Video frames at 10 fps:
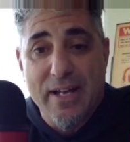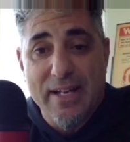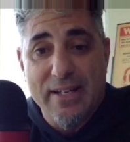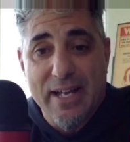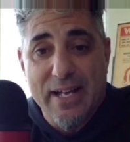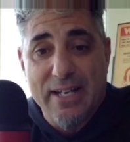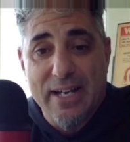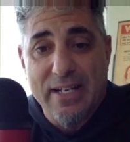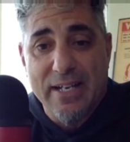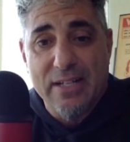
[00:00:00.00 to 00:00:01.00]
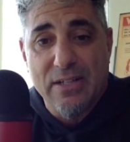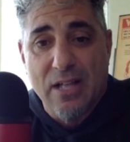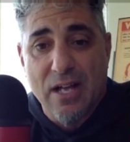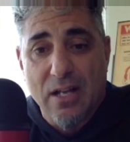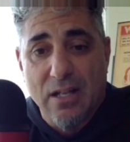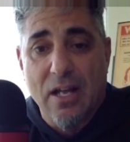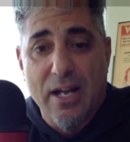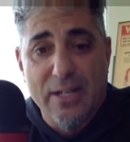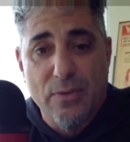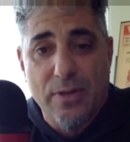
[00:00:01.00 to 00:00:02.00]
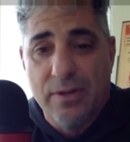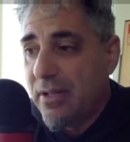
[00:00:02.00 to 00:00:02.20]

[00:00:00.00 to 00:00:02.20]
and kind of getting aligned with